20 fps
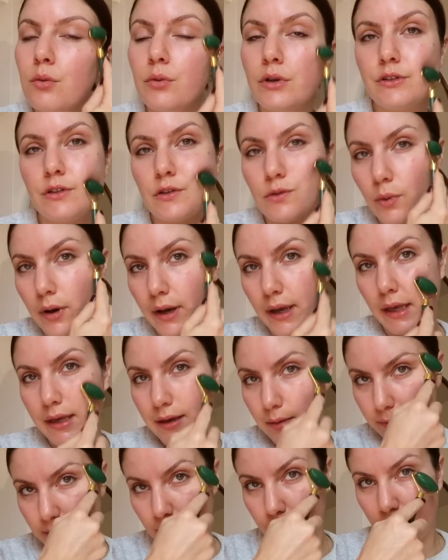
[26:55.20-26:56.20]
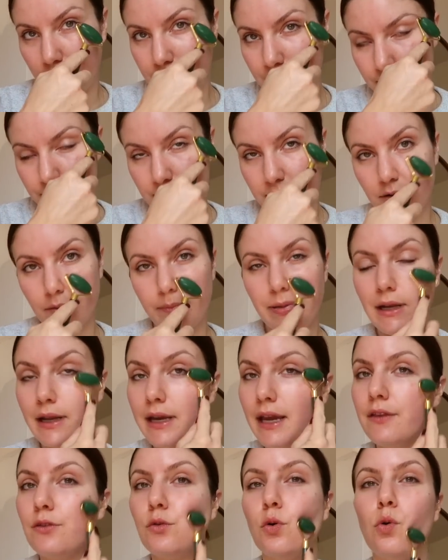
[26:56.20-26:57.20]
which is why it can be great to have a silk
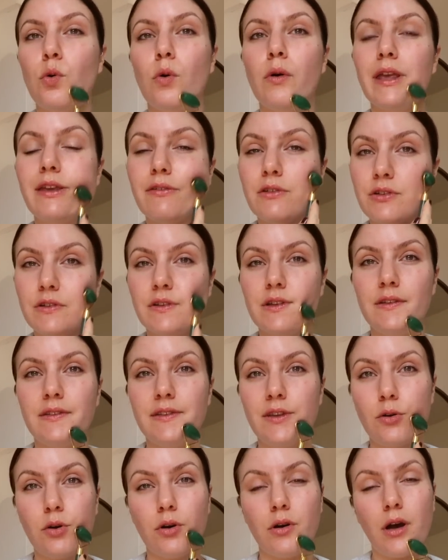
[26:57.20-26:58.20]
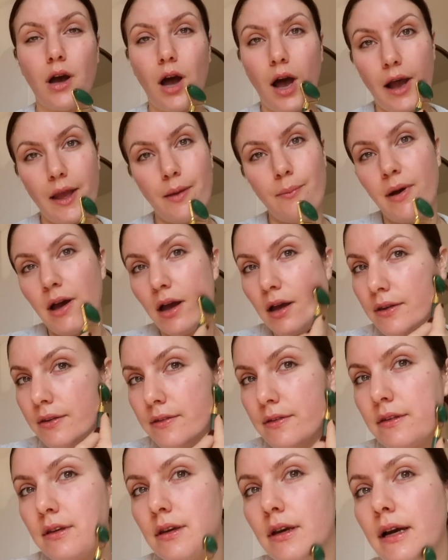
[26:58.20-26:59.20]
pillowcase, or even just a silk eye
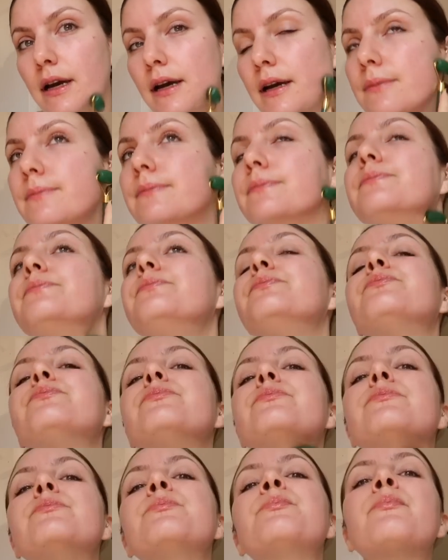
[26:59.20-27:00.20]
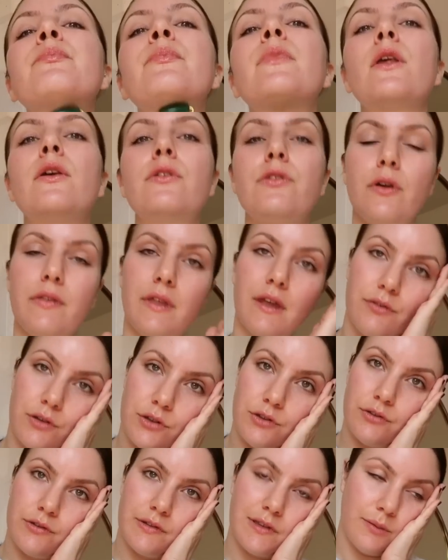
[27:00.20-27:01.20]
mask, so that if
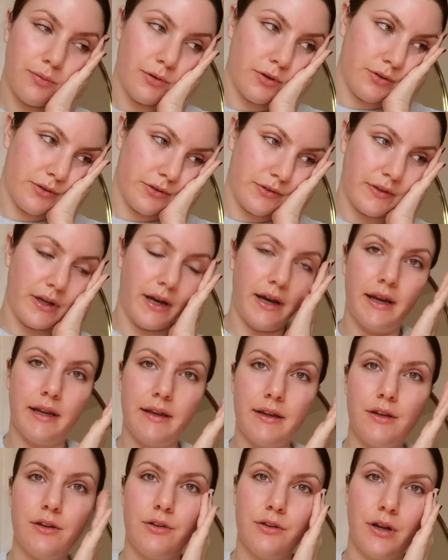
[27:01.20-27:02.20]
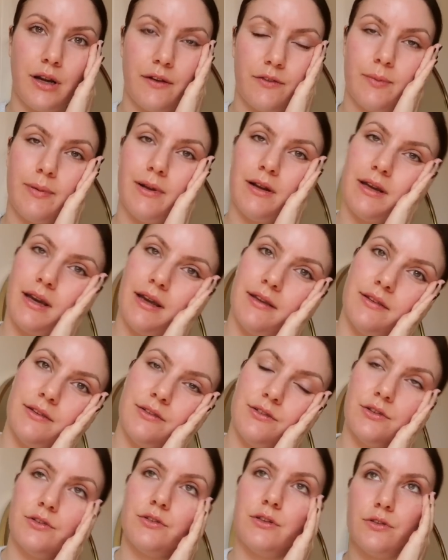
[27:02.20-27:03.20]
you do sleep on your side and you don't have the pillowcase,
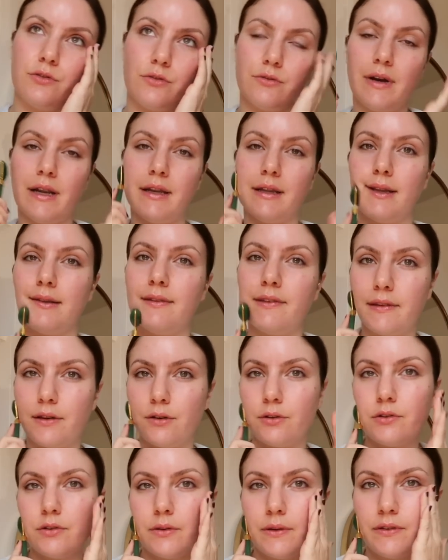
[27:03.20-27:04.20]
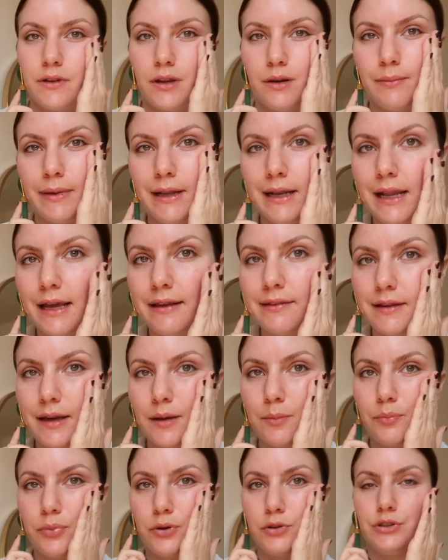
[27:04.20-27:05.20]
it's already in silk, so it's going to be less
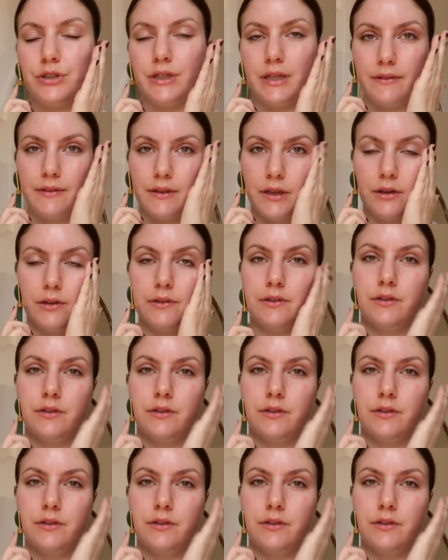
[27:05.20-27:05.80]
like pushy. It's going